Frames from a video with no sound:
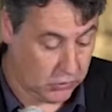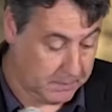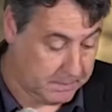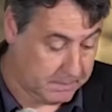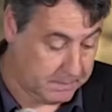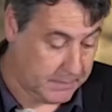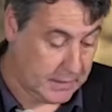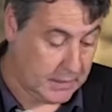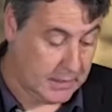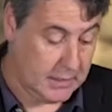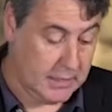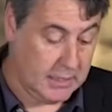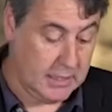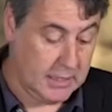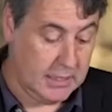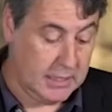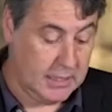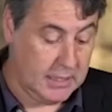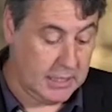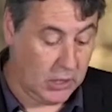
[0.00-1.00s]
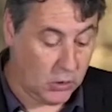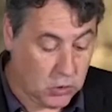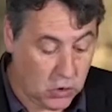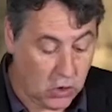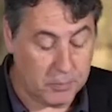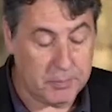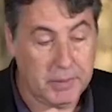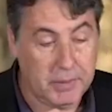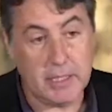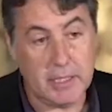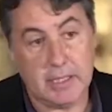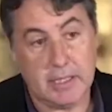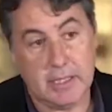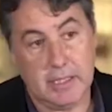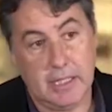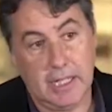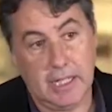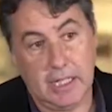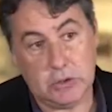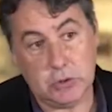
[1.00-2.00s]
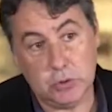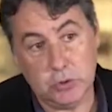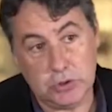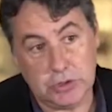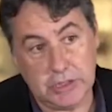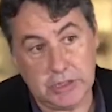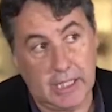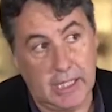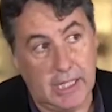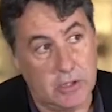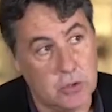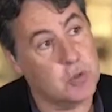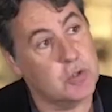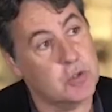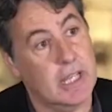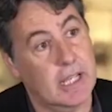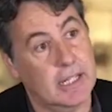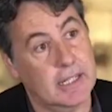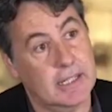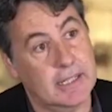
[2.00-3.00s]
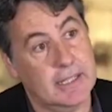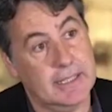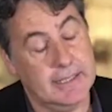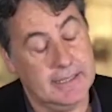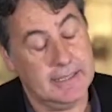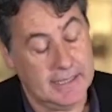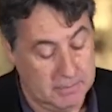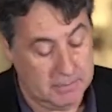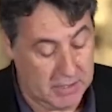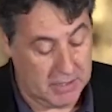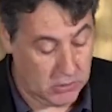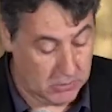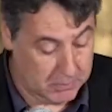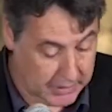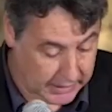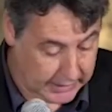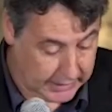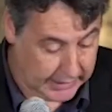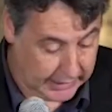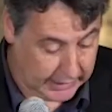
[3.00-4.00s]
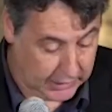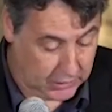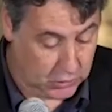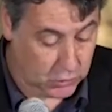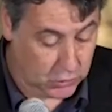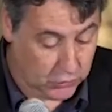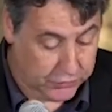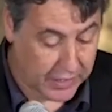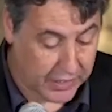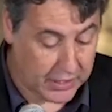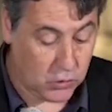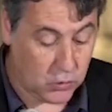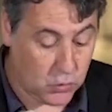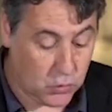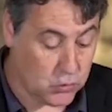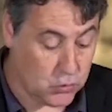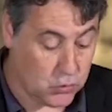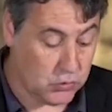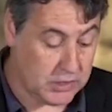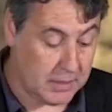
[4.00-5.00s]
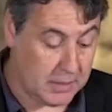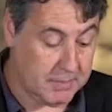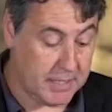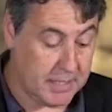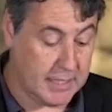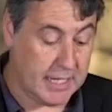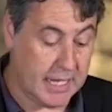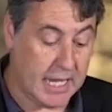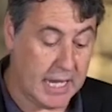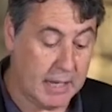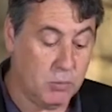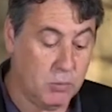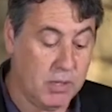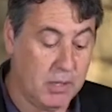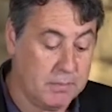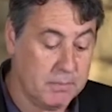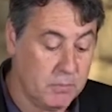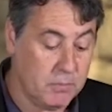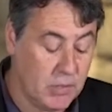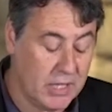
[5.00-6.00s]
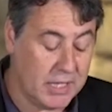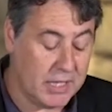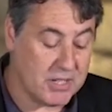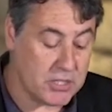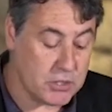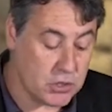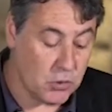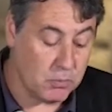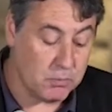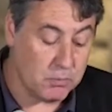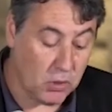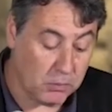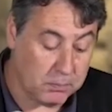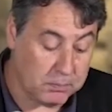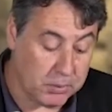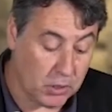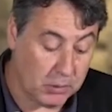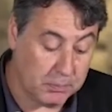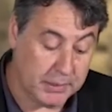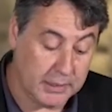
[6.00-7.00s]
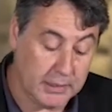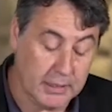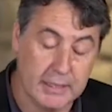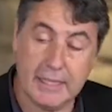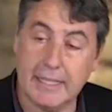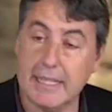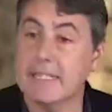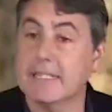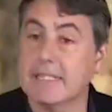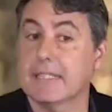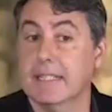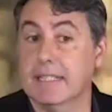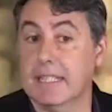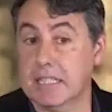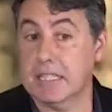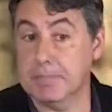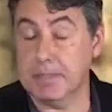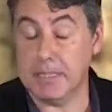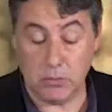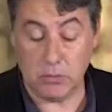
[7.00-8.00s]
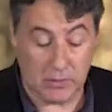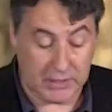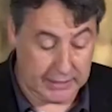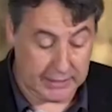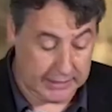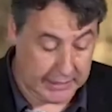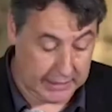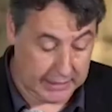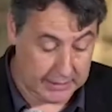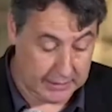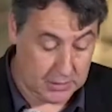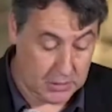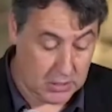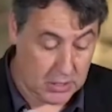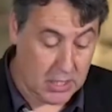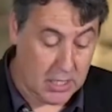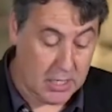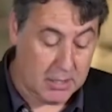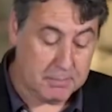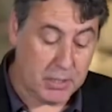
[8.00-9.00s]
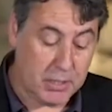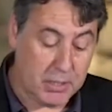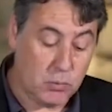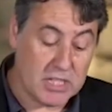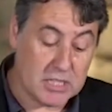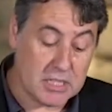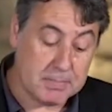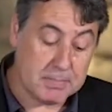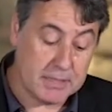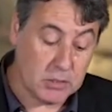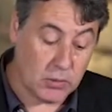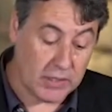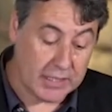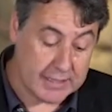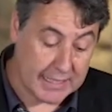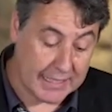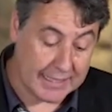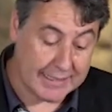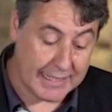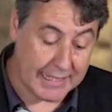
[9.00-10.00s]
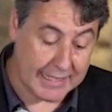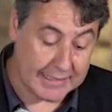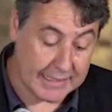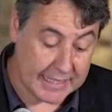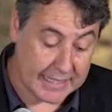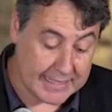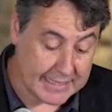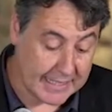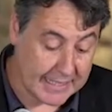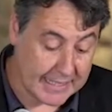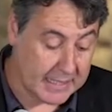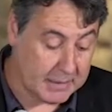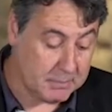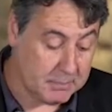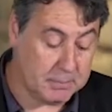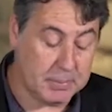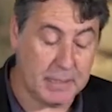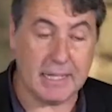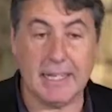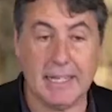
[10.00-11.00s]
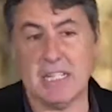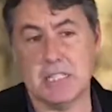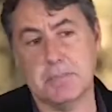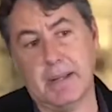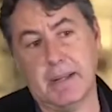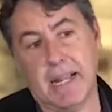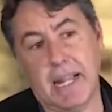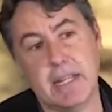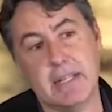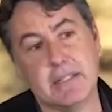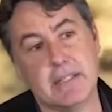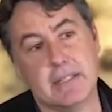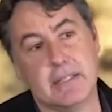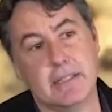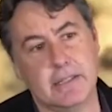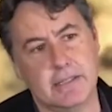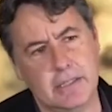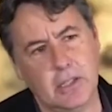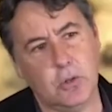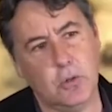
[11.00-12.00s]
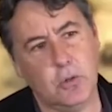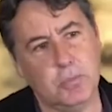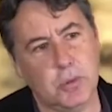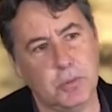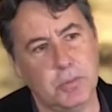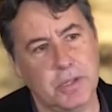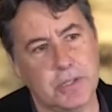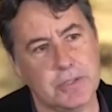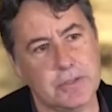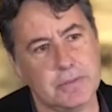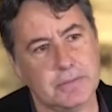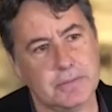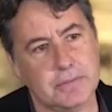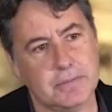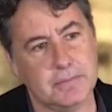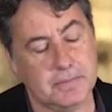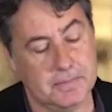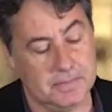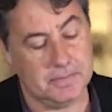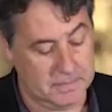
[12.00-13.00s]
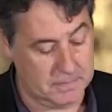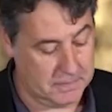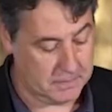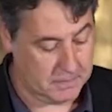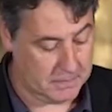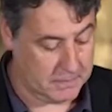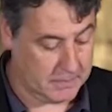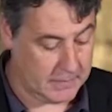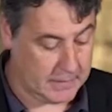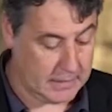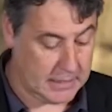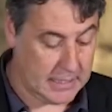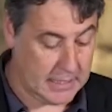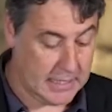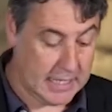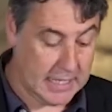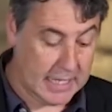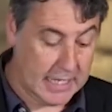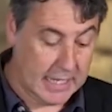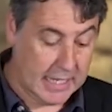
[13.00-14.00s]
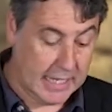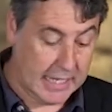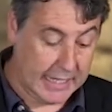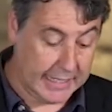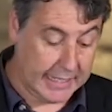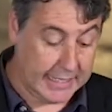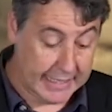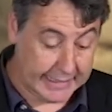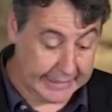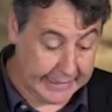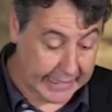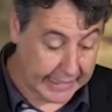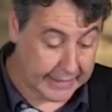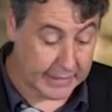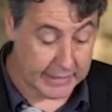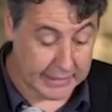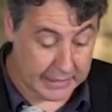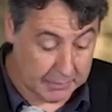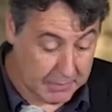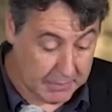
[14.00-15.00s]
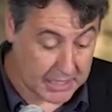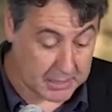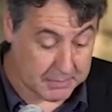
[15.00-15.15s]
There are 3 main elements: the economic, social, and environmental factors, and they do it together with the will of sharing spirituality with hope and commitment.